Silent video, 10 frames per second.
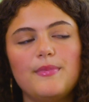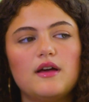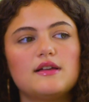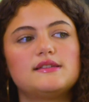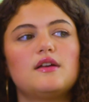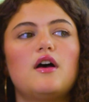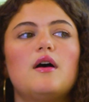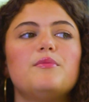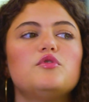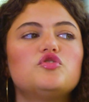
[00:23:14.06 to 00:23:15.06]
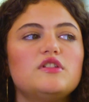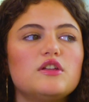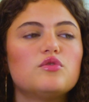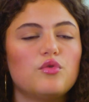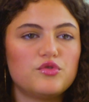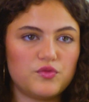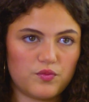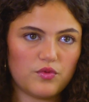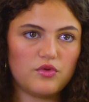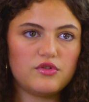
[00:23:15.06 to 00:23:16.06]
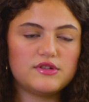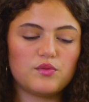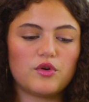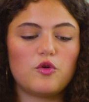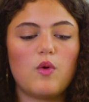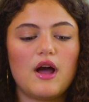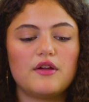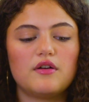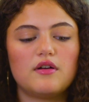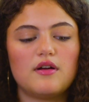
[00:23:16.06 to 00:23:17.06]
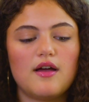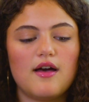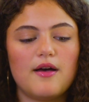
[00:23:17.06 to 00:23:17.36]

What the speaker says: Because usually those roles require